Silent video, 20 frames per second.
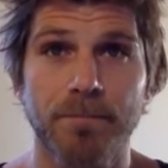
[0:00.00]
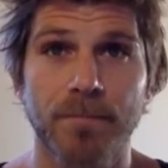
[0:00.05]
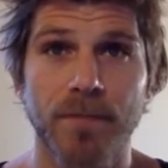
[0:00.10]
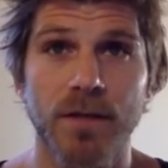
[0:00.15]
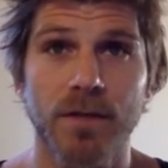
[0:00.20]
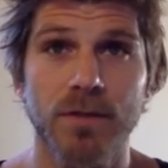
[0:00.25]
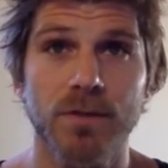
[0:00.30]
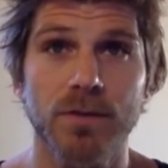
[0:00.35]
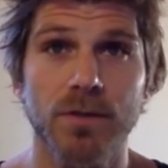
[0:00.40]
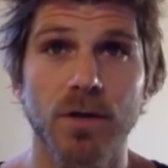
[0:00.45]

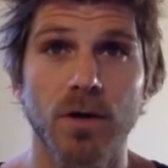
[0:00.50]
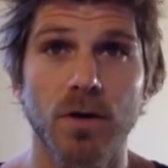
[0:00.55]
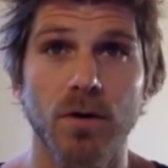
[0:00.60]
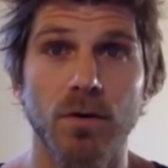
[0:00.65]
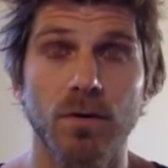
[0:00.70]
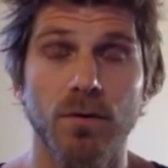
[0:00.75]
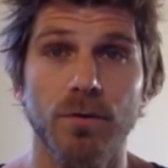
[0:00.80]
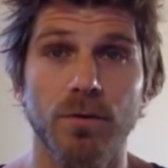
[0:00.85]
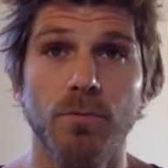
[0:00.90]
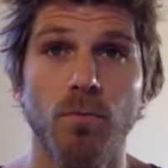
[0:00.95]

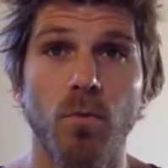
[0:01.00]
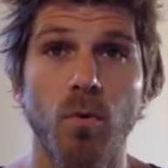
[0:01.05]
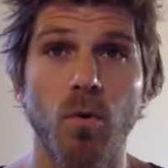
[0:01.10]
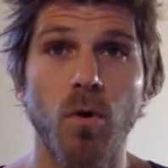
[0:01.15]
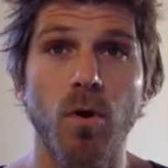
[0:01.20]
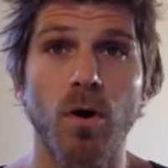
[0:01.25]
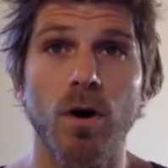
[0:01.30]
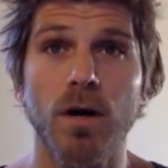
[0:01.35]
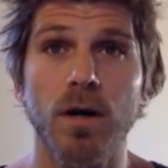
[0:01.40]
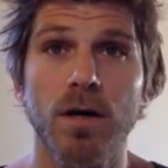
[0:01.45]
So the
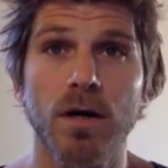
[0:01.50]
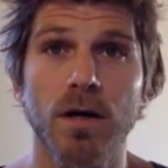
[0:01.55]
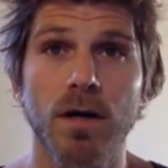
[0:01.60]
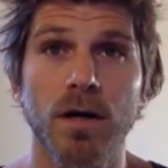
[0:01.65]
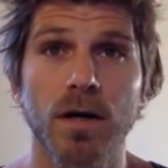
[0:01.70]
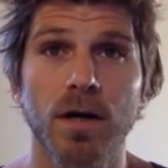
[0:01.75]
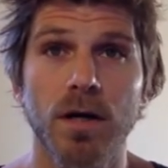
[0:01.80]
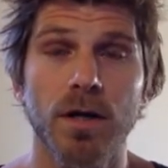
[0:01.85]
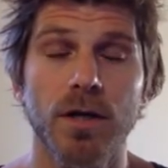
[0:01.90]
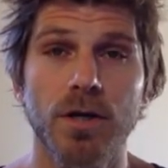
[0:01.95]
more
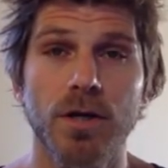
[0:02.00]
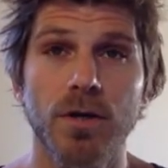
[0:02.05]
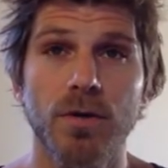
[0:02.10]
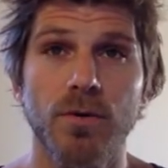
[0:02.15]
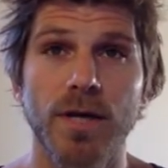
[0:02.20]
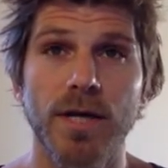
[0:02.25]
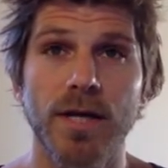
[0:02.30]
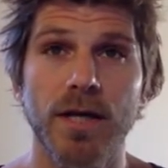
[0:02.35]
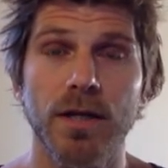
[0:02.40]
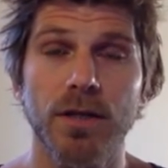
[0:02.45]
you
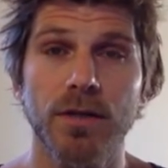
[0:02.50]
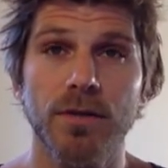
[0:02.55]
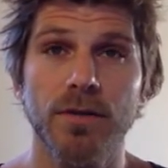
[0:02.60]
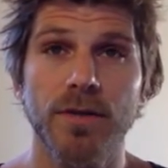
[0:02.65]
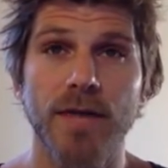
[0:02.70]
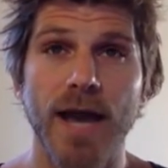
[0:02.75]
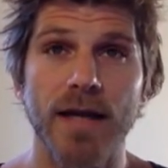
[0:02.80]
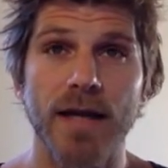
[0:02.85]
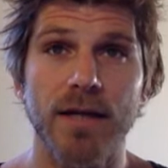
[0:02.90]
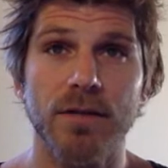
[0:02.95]
include
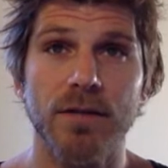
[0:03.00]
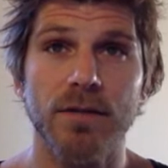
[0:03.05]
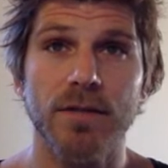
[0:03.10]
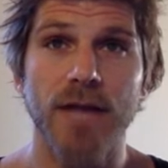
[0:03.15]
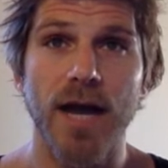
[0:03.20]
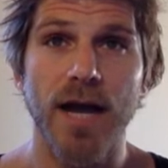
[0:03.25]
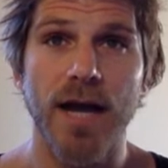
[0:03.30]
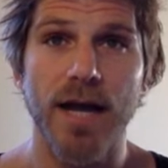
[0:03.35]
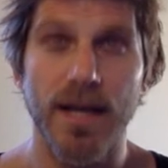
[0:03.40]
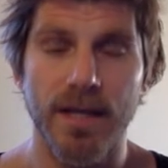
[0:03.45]
that in your
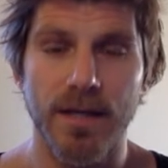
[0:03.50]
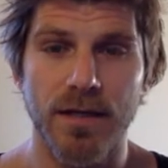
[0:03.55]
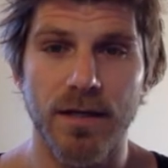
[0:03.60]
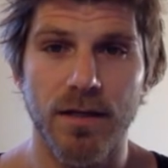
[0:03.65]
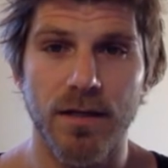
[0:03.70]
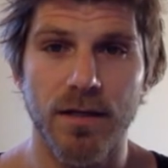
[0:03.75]
diet,